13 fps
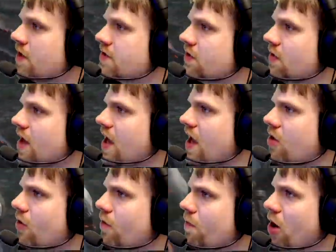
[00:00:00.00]
Ah, I
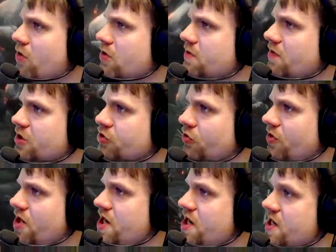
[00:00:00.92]
got poked by a
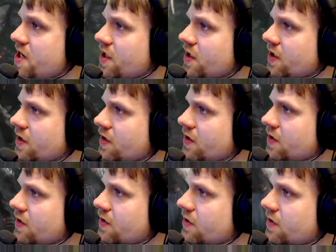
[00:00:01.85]
tree.
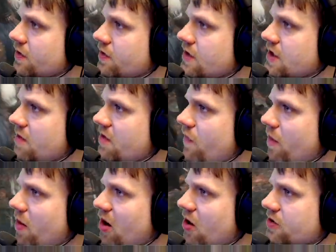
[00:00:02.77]
Somebody with a
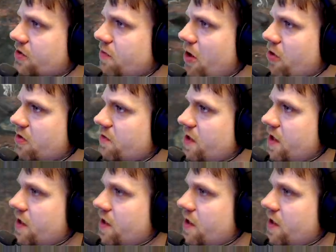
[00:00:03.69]
branch poked me.